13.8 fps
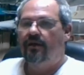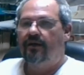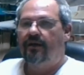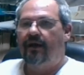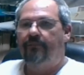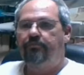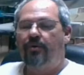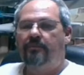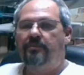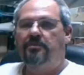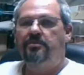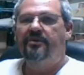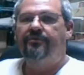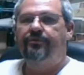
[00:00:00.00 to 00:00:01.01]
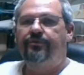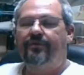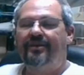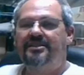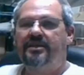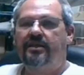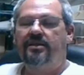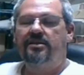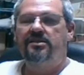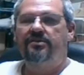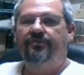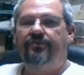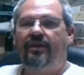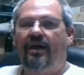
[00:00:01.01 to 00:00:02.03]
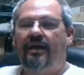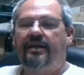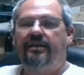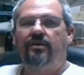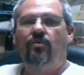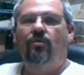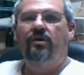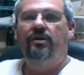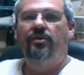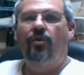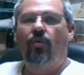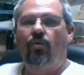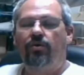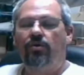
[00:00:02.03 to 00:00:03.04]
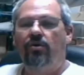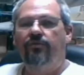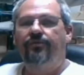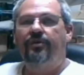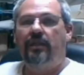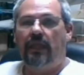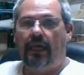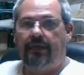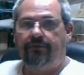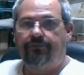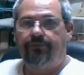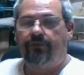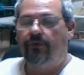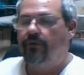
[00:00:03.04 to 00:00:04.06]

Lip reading: got probably free tickets to fly anywhere in the world for life.